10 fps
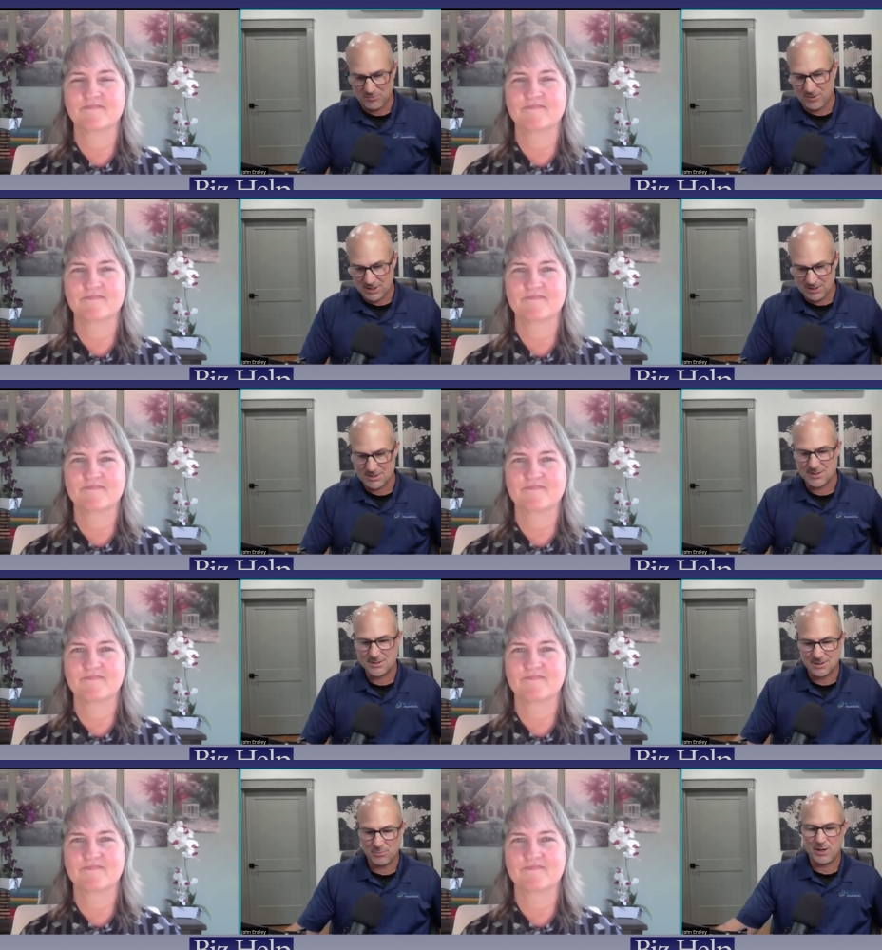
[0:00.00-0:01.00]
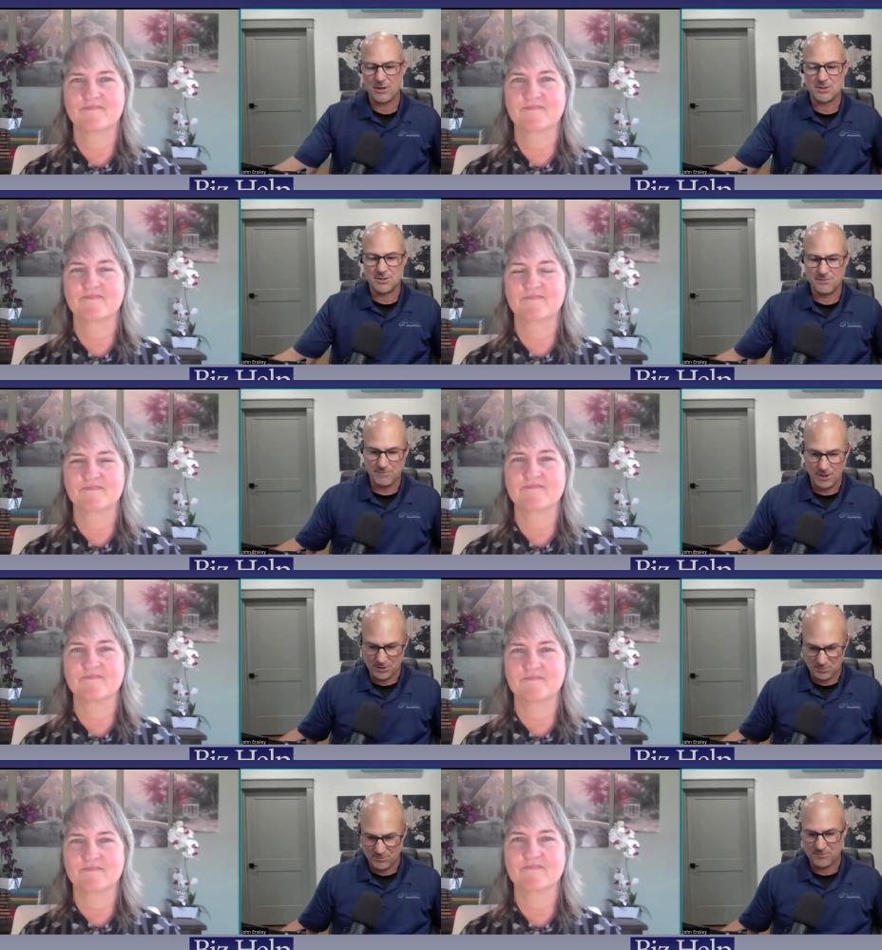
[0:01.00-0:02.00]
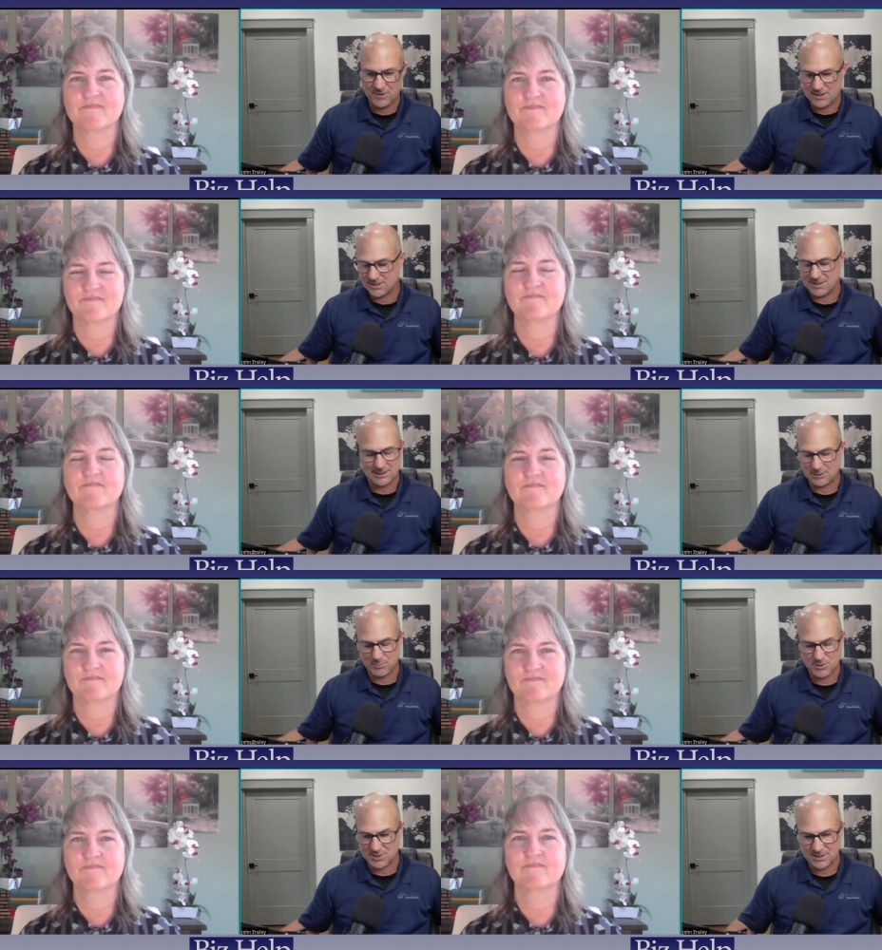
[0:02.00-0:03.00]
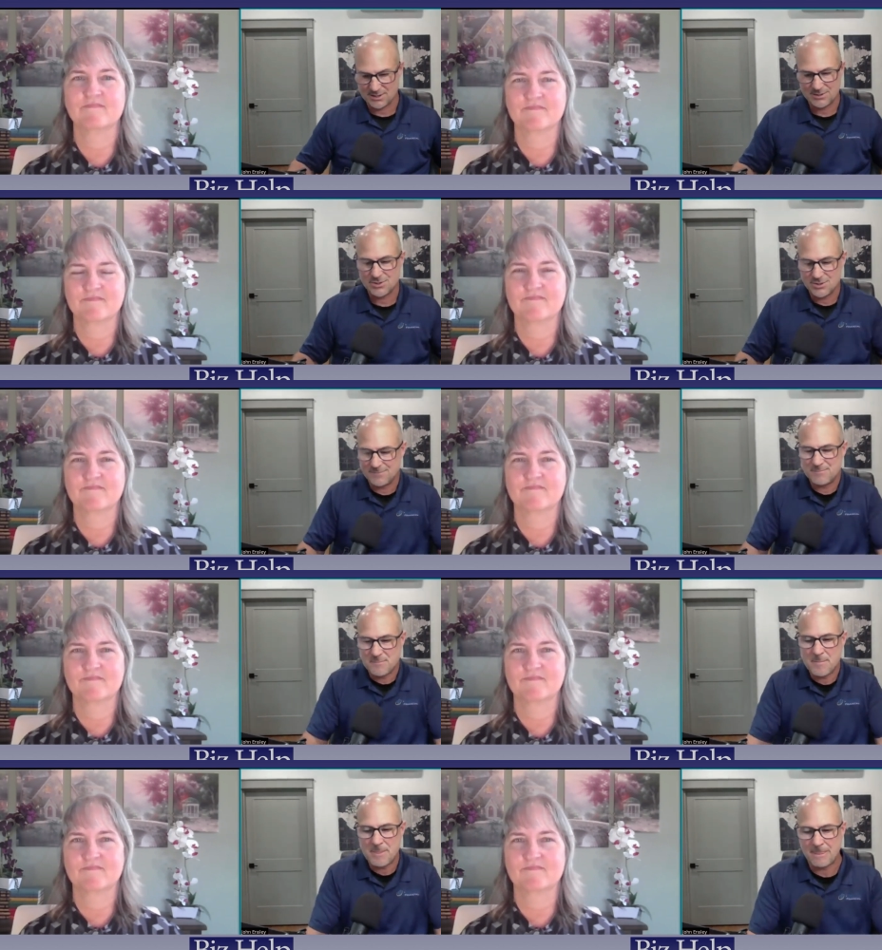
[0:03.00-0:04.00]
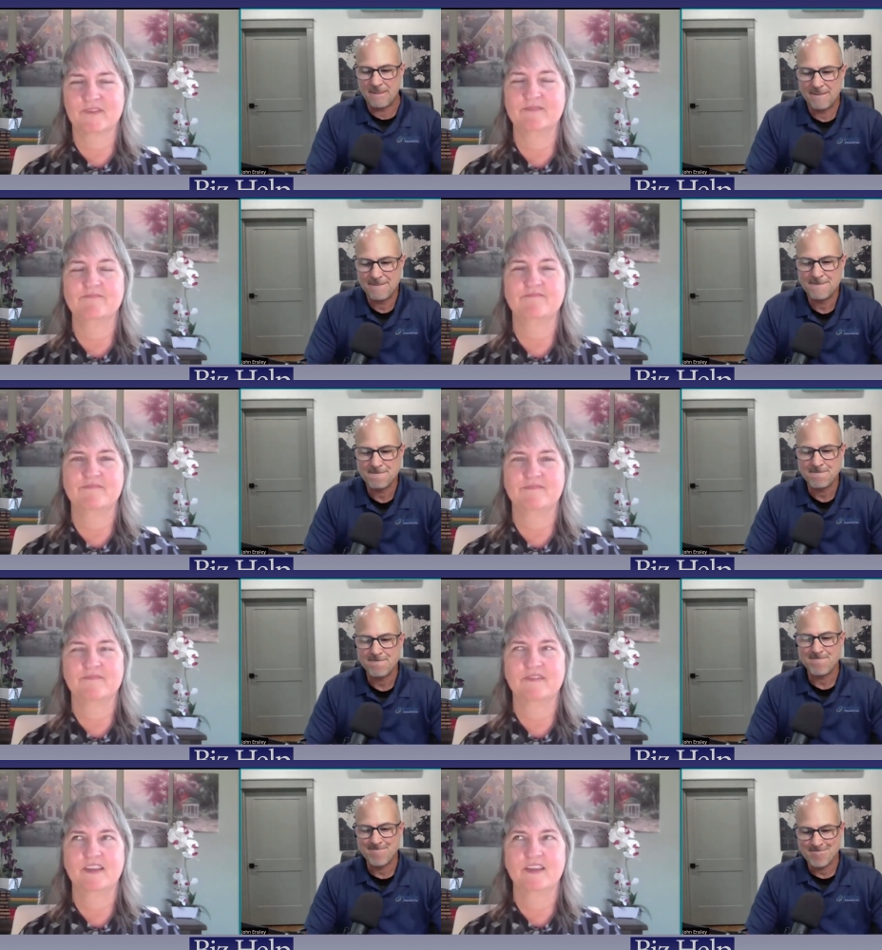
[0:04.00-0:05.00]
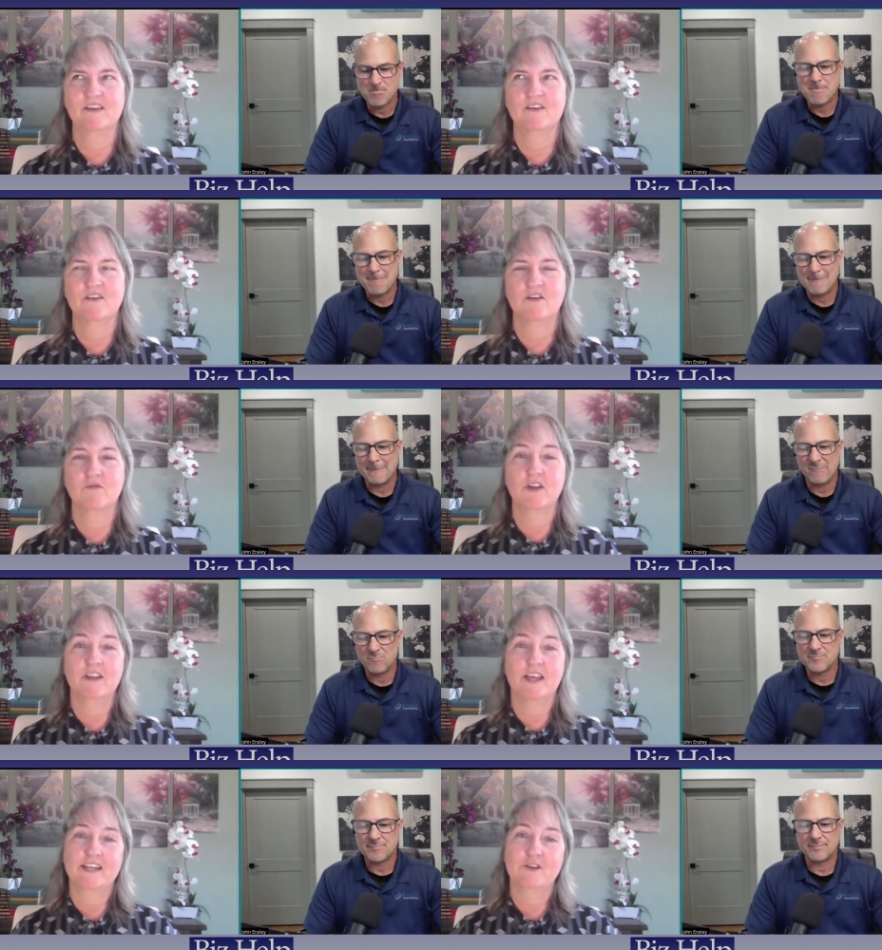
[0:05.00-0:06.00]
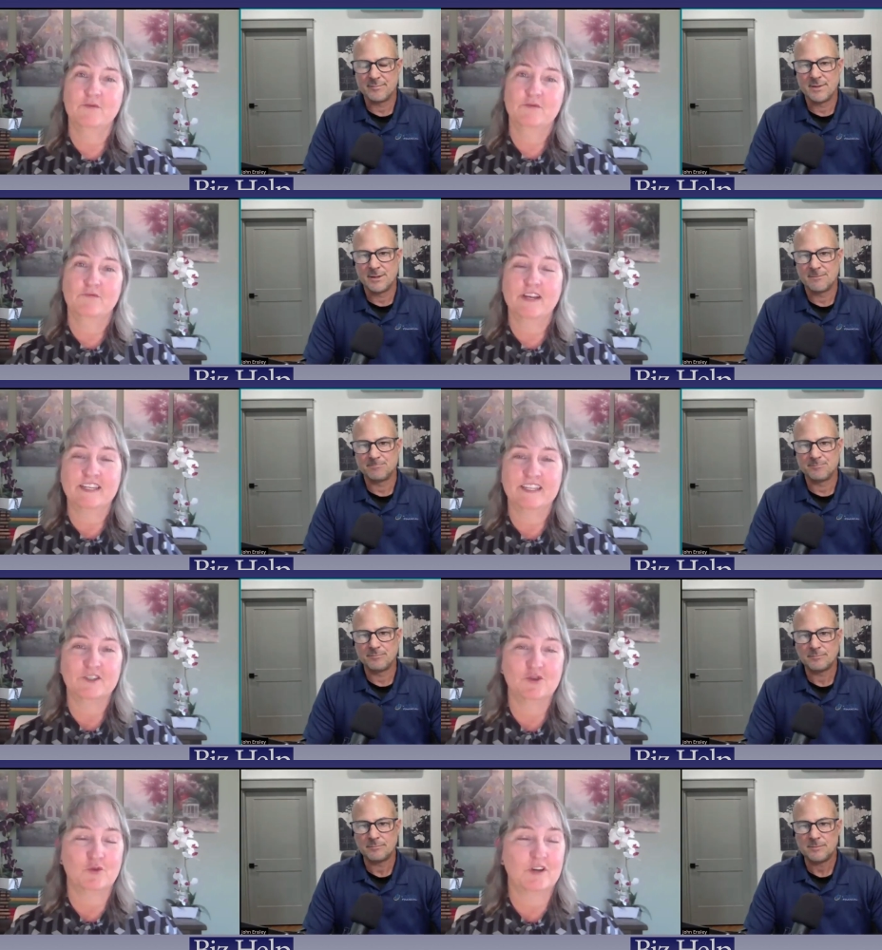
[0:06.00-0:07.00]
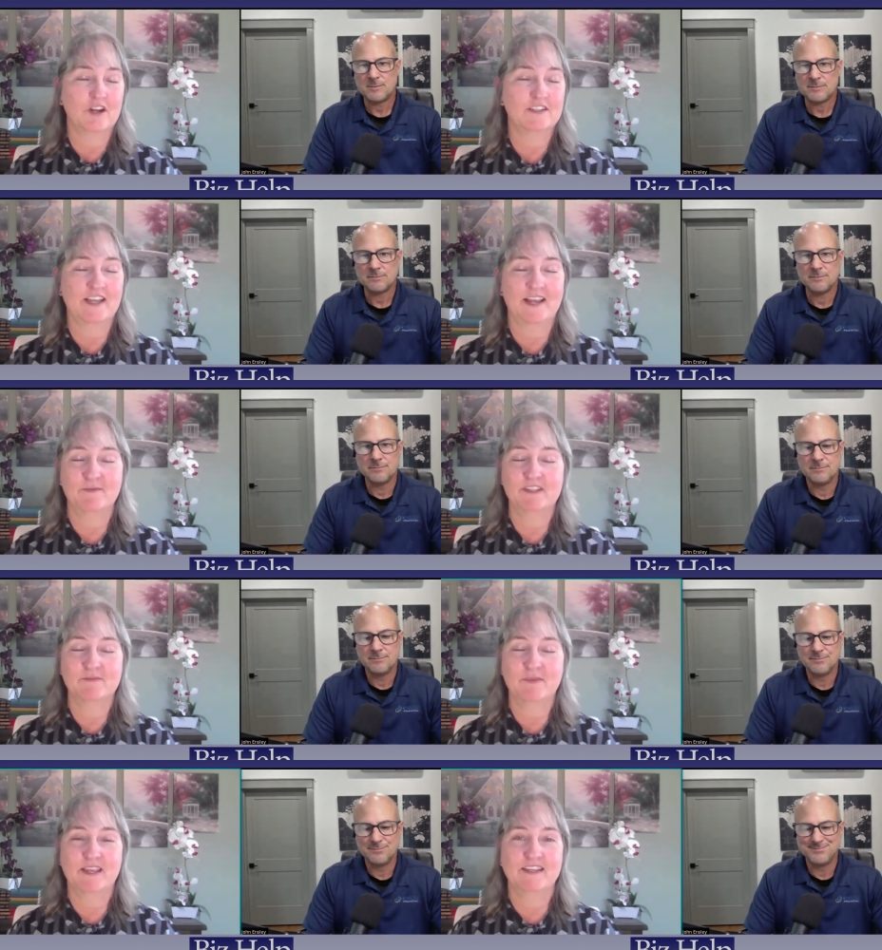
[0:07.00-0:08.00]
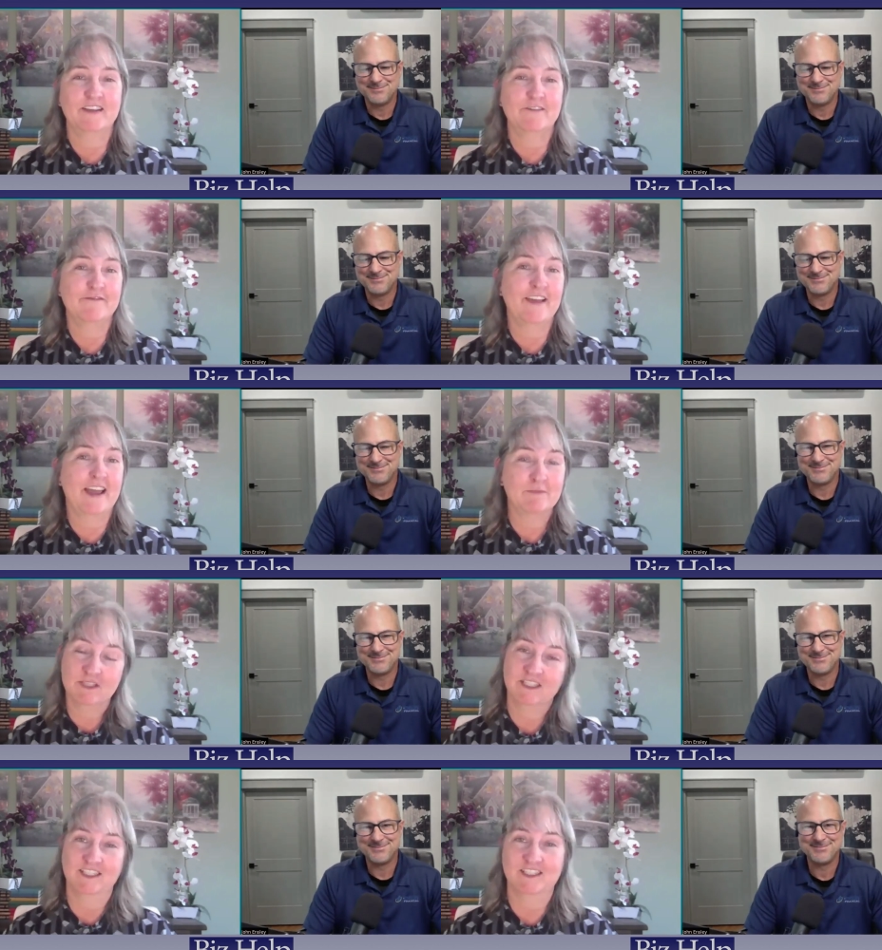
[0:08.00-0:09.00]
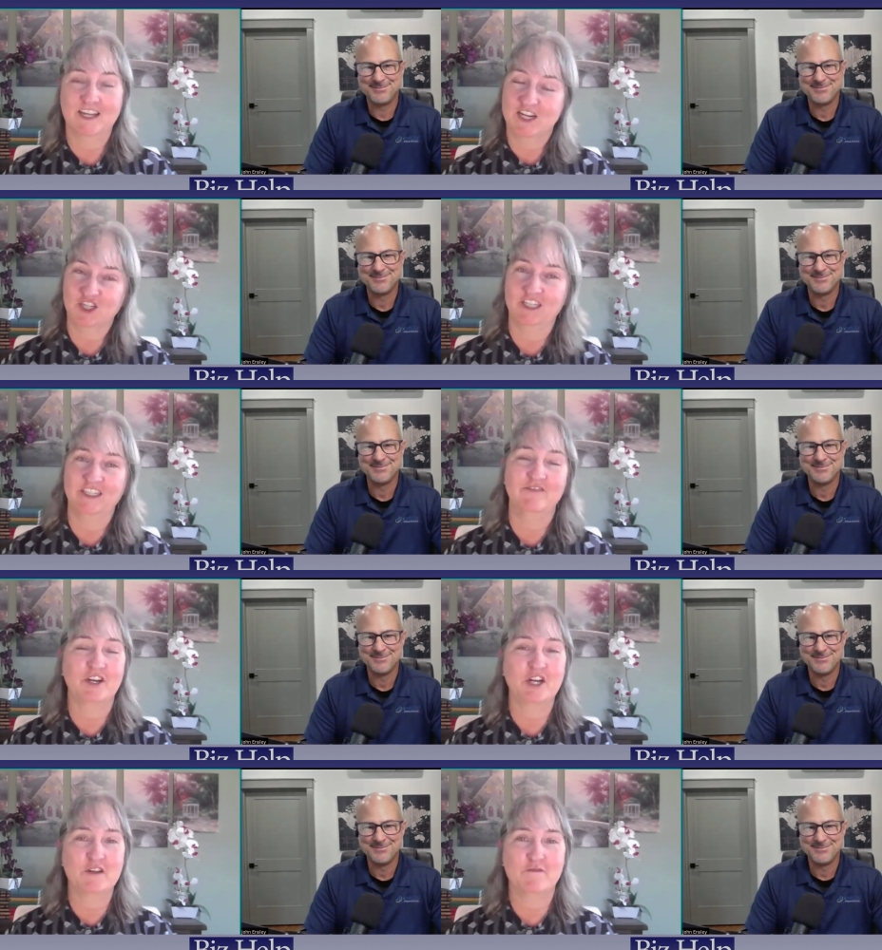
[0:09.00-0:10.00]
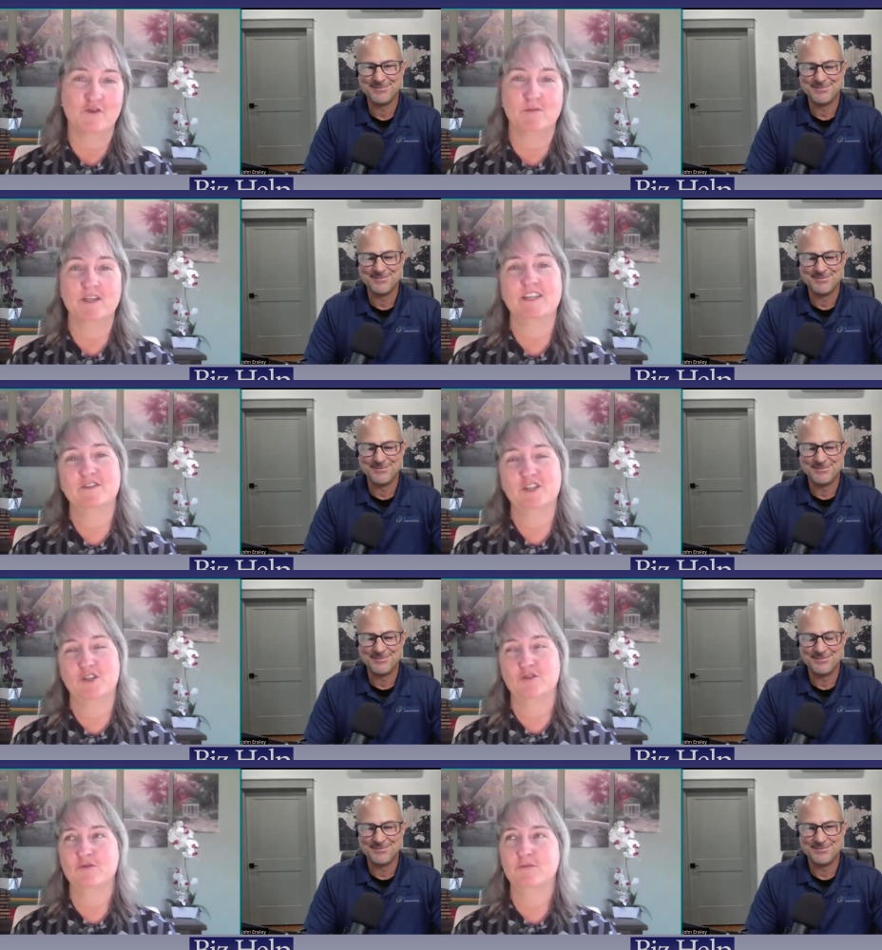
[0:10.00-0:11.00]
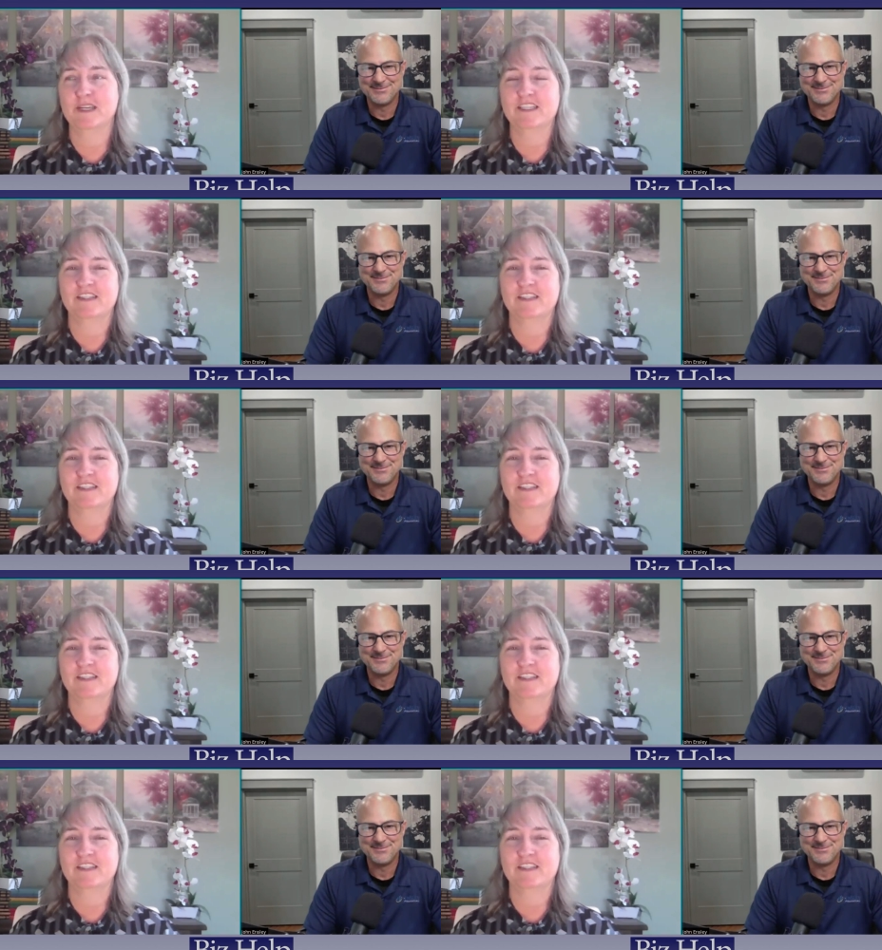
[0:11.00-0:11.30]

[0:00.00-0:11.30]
Speaker 1: of fees compared to the volume of fees, not the percentage? Right.
Speaker 2: Well, I know we're running short on time. This has been a fabulous discussion, very informative too. But is